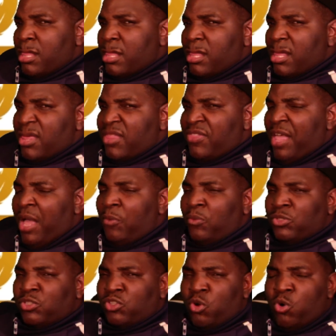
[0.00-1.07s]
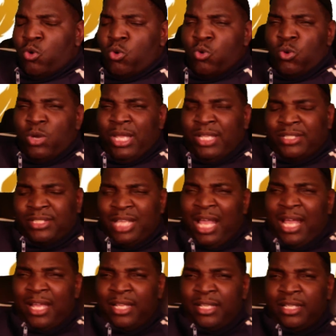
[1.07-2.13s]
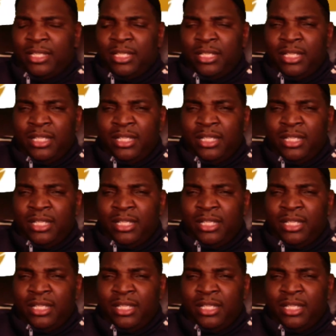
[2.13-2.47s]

that was cool and signed